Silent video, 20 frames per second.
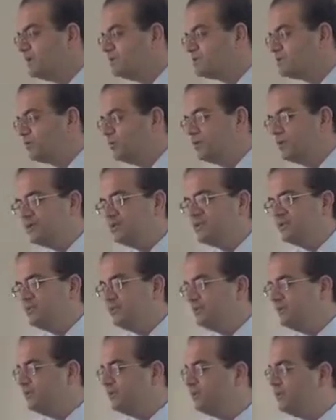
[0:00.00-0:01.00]
So one of the
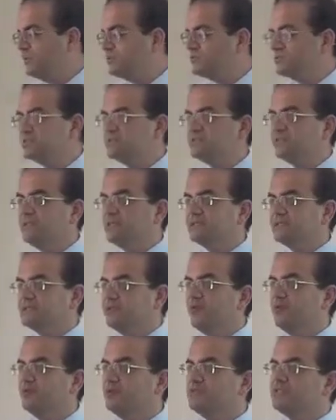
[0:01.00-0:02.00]
main questions that
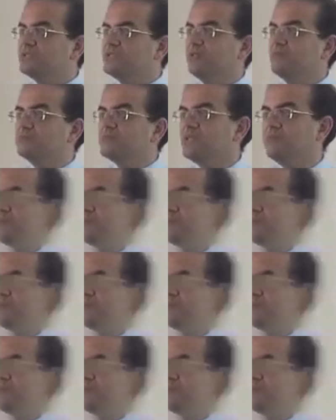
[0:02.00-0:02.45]
always comes